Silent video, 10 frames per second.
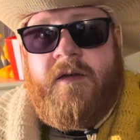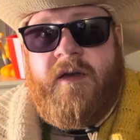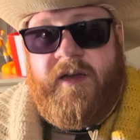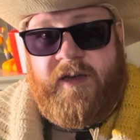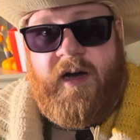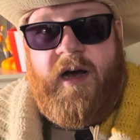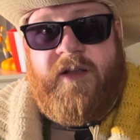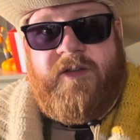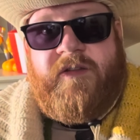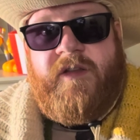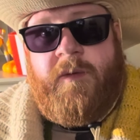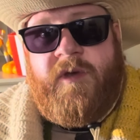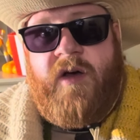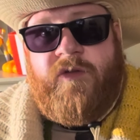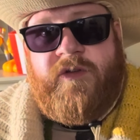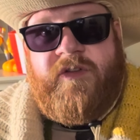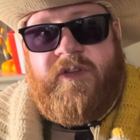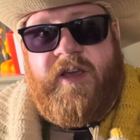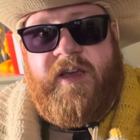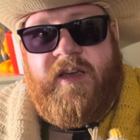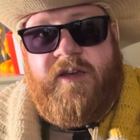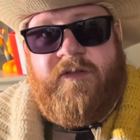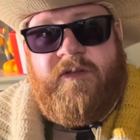Hey guys, it's Slipcover Steve.